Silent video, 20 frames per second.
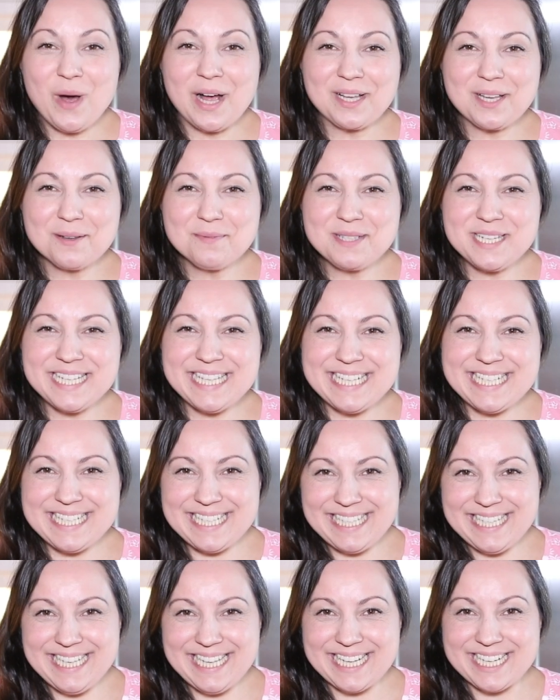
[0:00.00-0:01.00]
Welcome to the
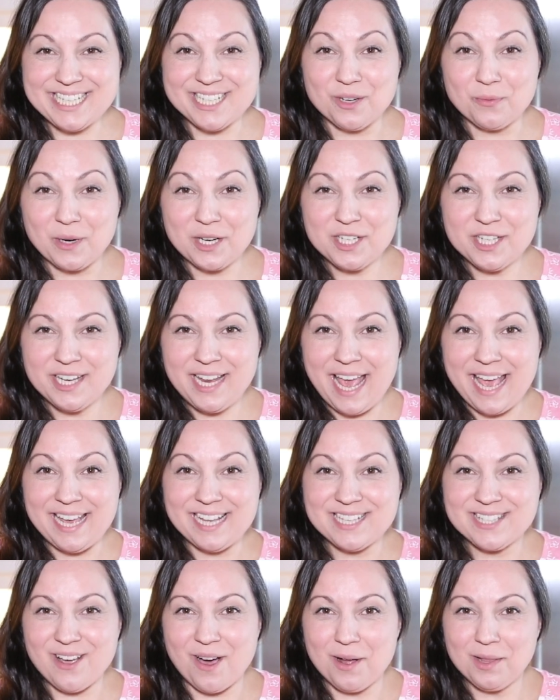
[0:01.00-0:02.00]
Silly Kitchen, where
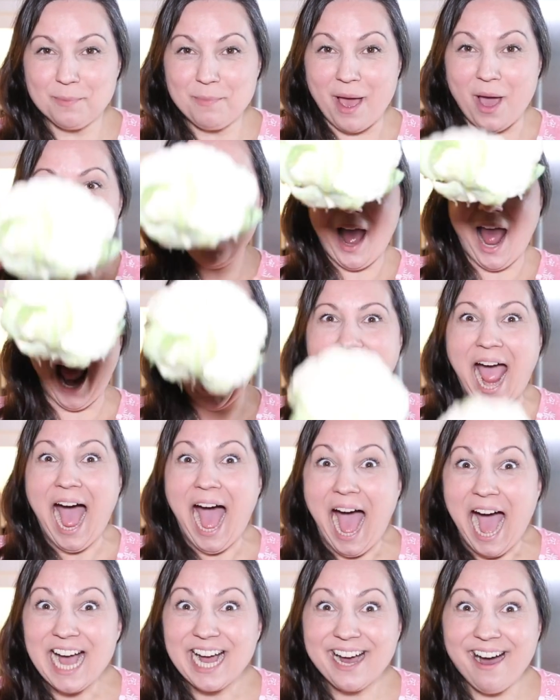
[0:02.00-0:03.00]
today it's all about
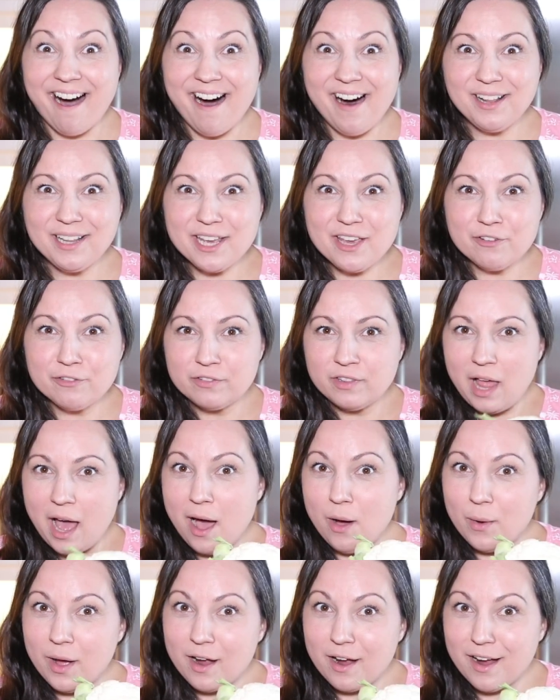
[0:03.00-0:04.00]

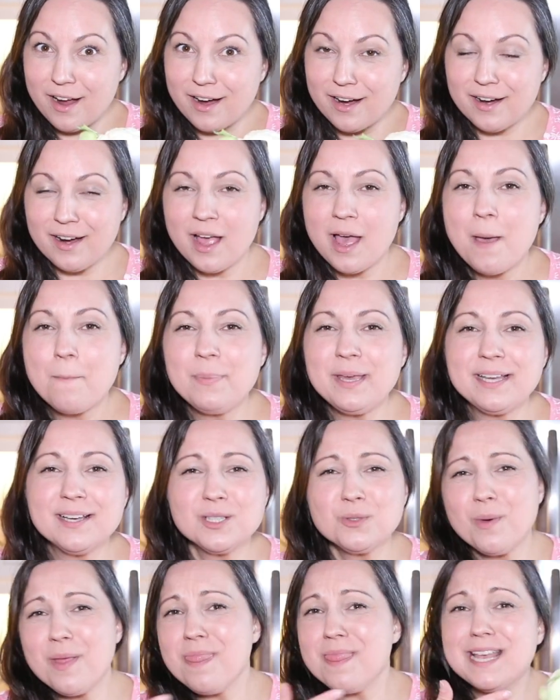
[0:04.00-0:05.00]
cauliflower.
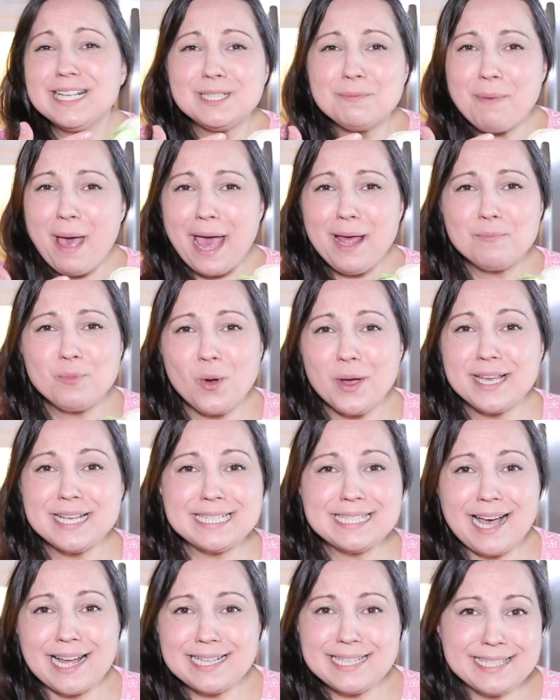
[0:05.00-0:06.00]
Because when this bad boy
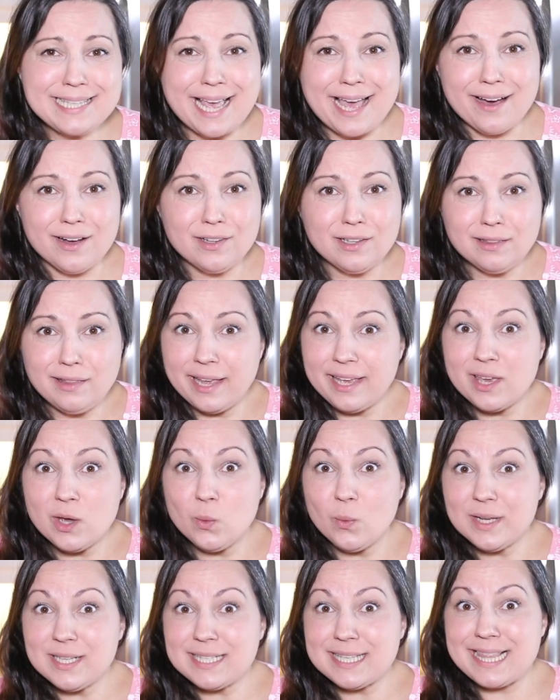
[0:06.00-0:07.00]
is on sale, like
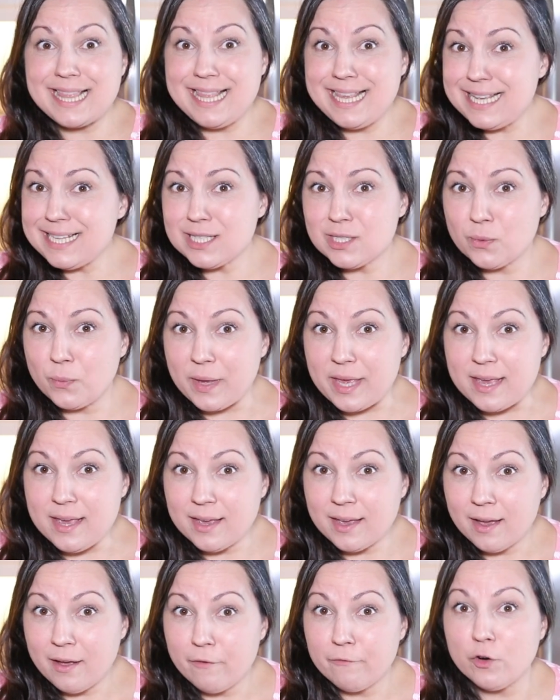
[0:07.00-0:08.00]
it was this
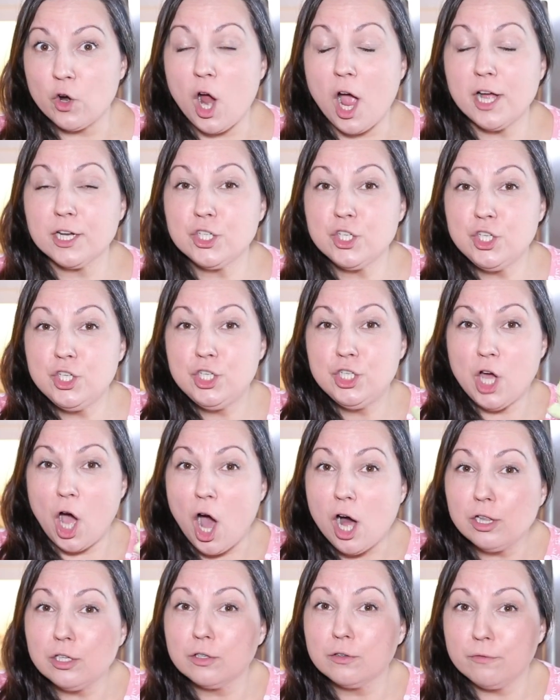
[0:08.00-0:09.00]
week for
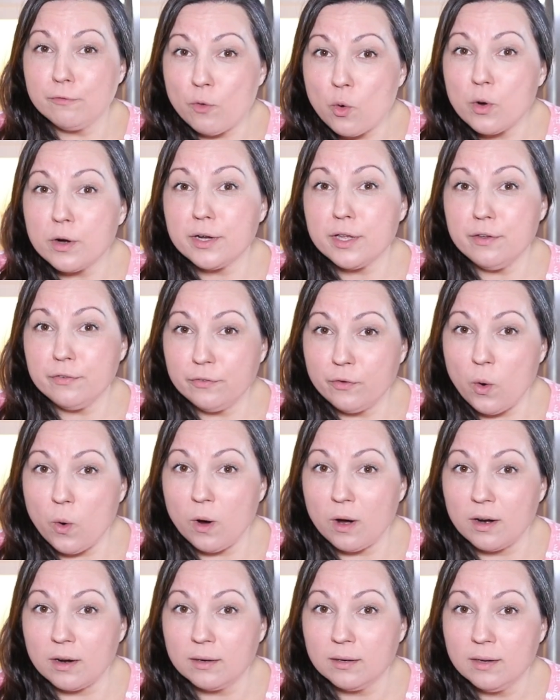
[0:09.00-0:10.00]

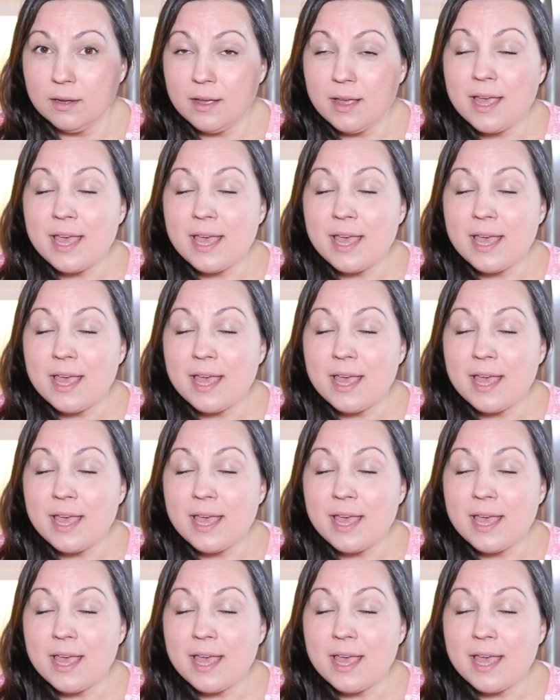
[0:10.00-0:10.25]
$1.44,